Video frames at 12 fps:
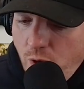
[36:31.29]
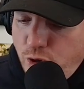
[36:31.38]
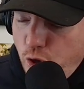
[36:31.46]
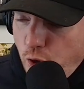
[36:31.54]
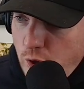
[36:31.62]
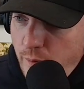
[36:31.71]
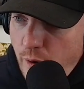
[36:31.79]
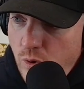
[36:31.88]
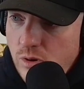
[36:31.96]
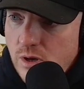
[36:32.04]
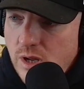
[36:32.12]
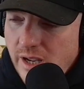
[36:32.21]
more
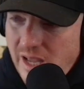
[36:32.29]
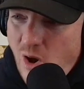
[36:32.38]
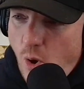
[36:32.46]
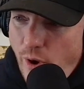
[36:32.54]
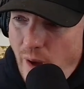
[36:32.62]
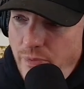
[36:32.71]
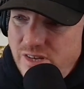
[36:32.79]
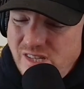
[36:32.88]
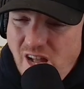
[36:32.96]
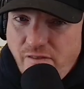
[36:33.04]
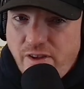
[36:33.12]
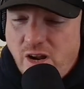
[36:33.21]
durable, can hold up the
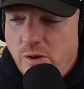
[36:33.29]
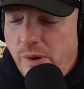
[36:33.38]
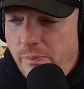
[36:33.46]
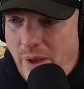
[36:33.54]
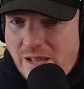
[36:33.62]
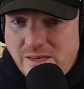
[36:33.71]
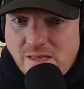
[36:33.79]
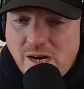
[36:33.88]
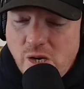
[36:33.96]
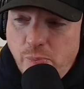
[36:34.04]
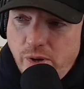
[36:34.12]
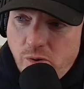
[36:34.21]
stuff. You know, you put pets in
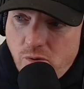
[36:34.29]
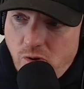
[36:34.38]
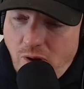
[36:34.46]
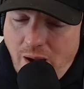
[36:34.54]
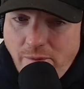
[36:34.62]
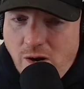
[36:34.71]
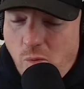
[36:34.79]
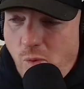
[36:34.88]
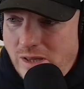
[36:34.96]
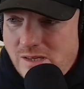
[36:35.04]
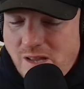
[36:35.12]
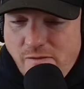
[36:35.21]
there, you put crap, you know,
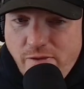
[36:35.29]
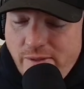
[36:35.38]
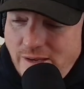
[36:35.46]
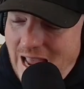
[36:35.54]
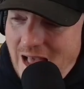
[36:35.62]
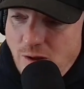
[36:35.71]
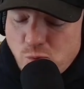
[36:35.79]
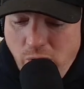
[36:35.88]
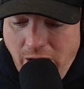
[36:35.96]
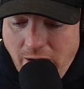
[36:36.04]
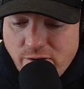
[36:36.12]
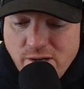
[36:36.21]
wet stuff in the towels,
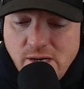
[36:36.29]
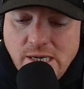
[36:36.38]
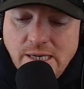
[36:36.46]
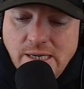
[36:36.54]
whatever.